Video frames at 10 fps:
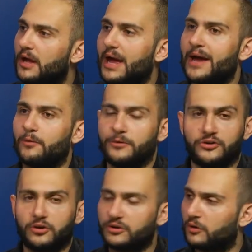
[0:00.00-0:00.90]
And we're
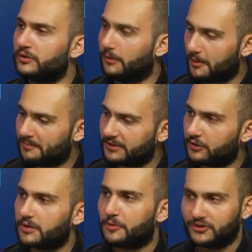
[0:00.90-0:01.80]
not talking only about
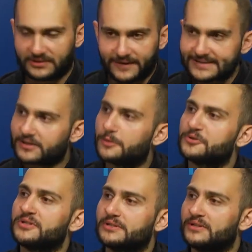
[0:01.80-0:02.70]
BitLocker, but device
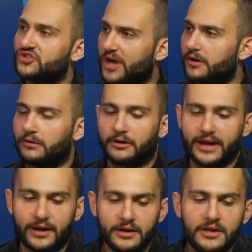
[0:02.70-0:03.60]
encryption in general,
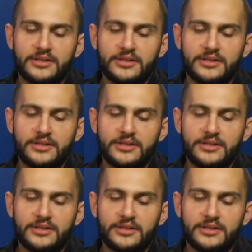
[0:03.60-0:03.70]
okay?